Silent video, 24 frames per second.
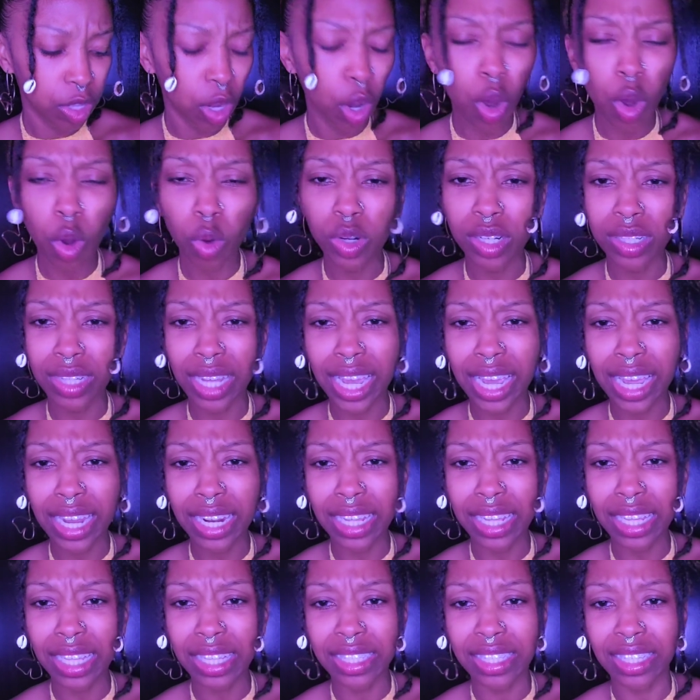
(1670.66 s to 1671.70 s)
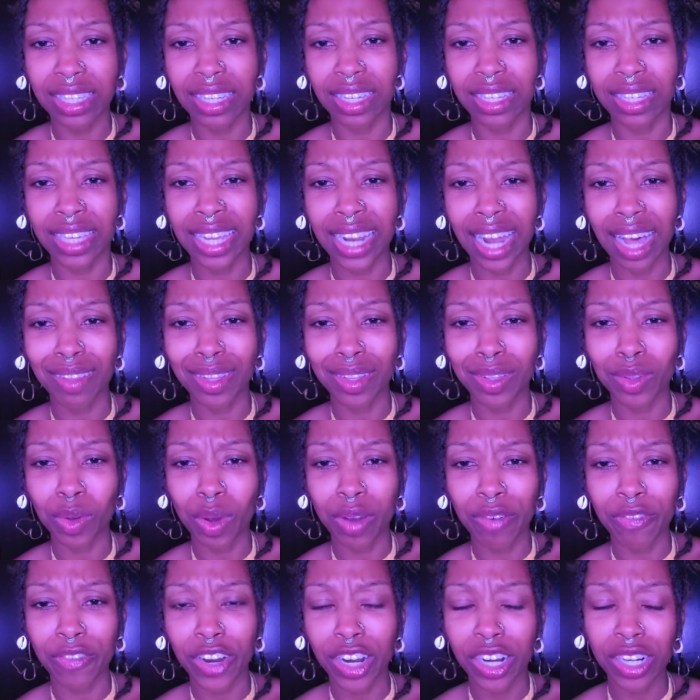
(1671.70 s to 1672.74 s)
older lady to get out the
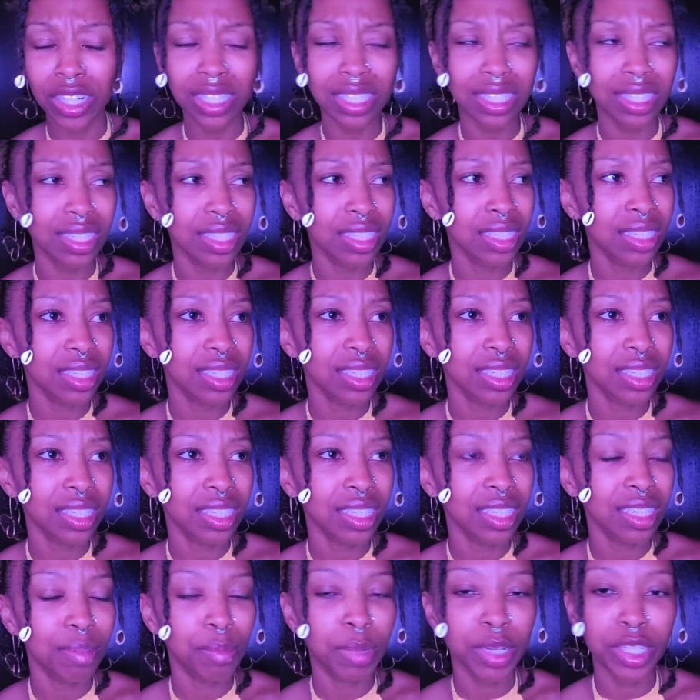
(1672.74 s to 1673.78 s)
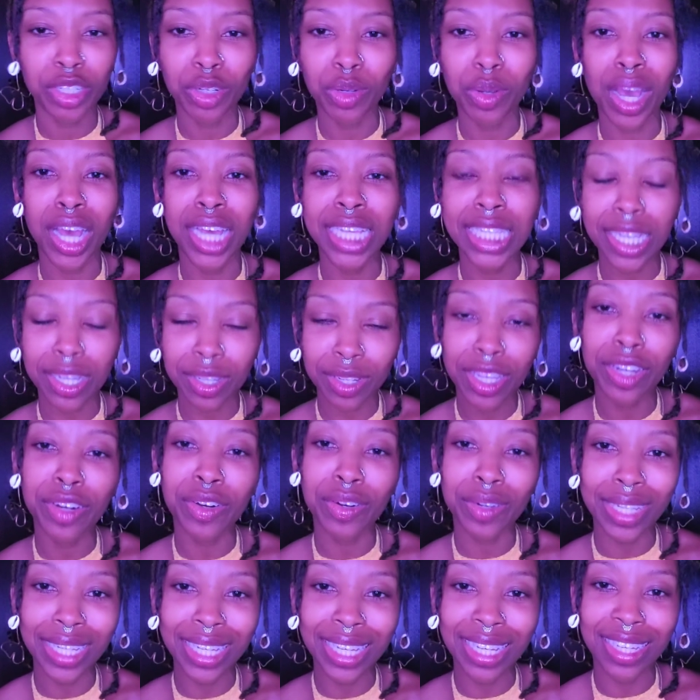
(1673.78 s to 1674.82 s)
door first, but you guys are
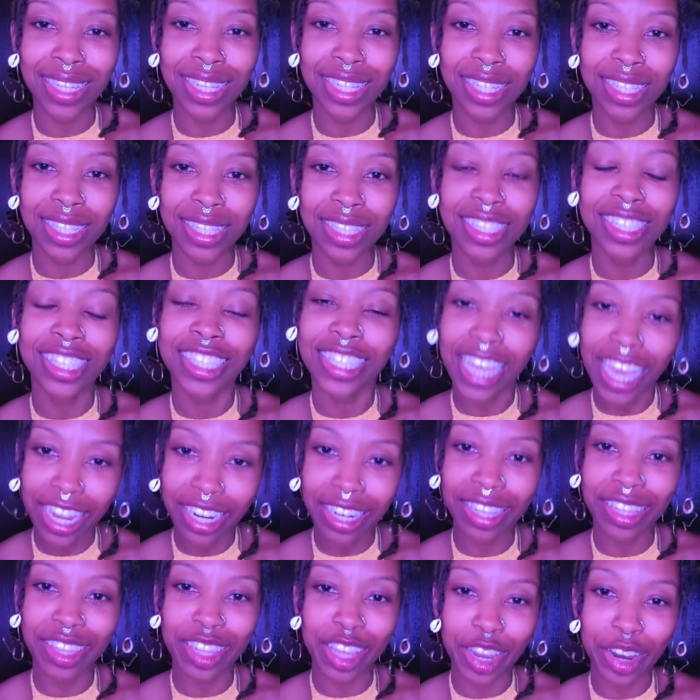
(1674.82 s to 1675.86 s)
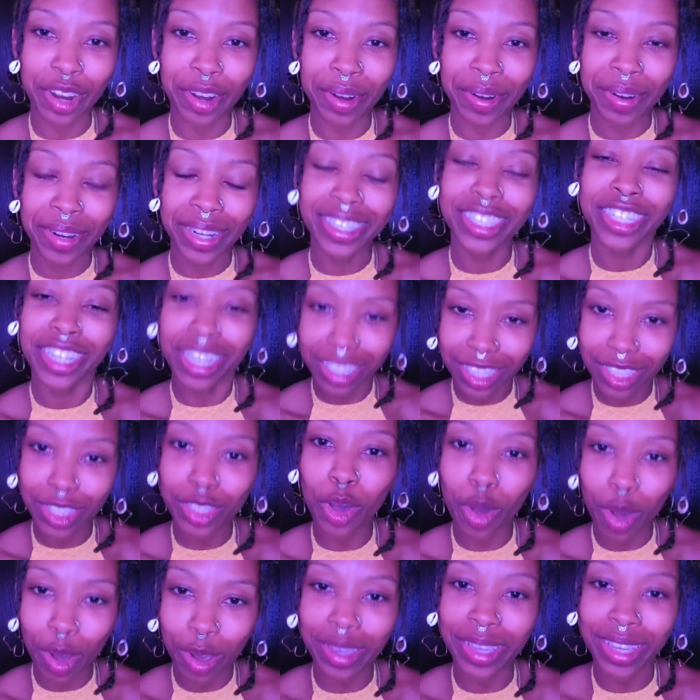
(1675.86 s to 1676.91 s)
literally standing there just
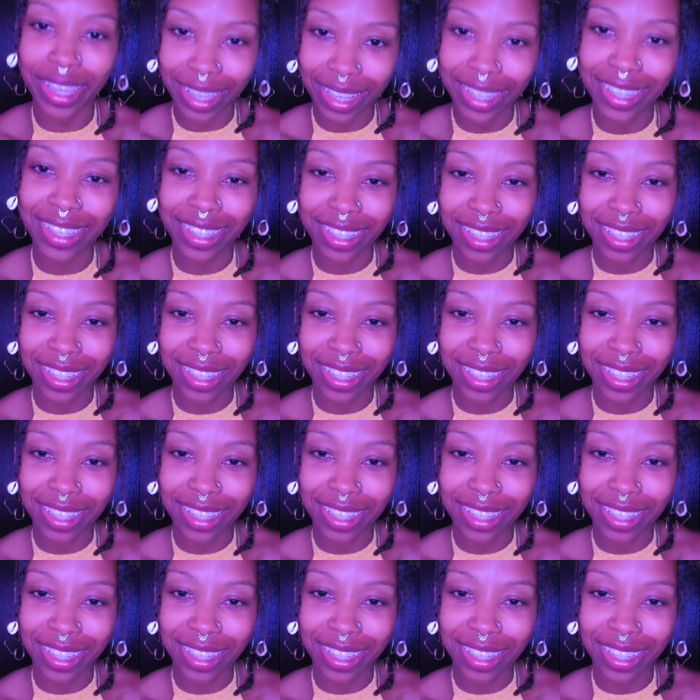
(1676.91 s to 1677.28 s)
talking.